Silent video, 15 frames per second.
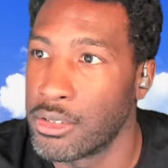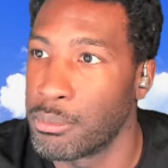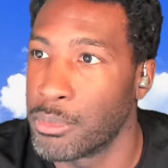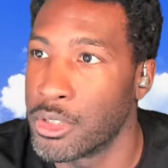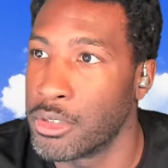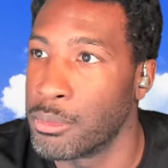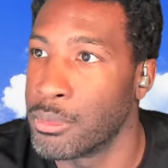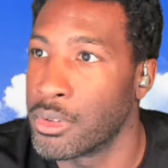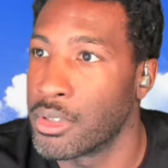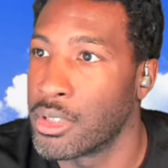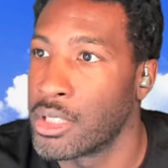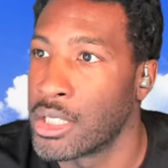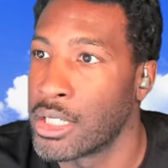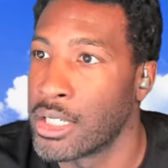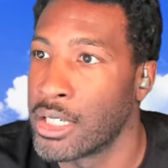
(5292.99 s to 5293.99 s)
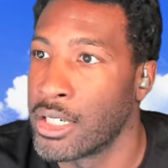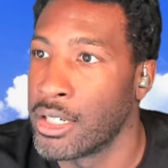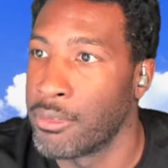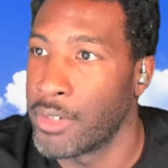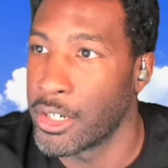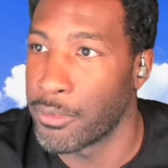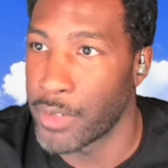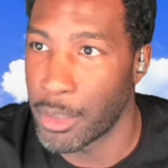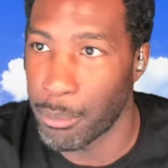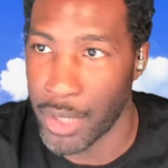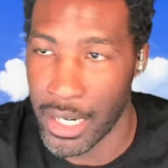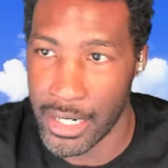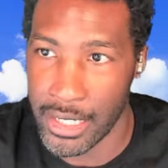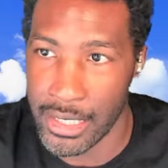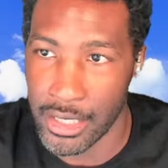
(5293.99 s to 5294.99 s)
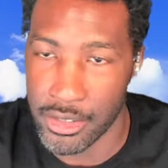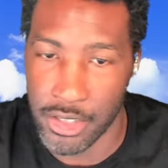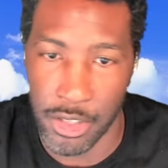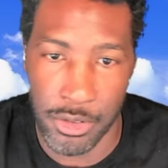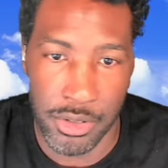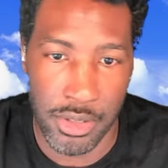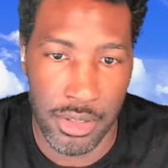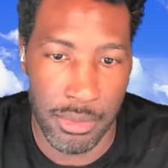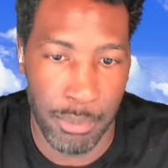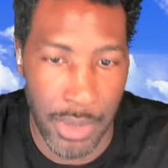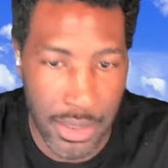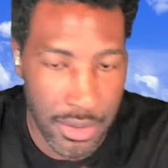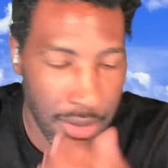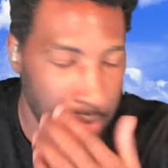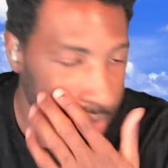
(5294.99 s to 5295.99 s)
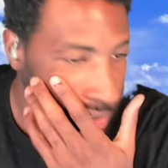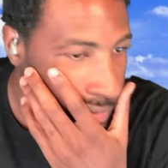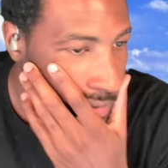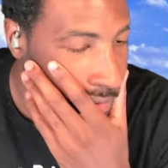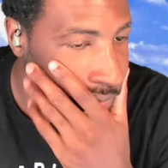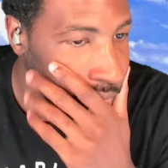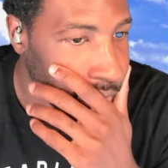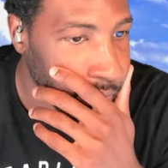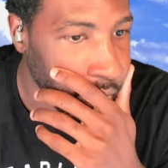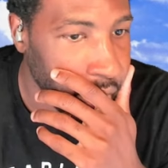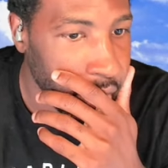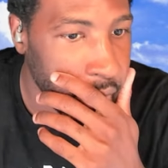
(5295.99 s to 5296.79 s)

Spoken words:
Boom, verified. But I need a toast basically saying I verified.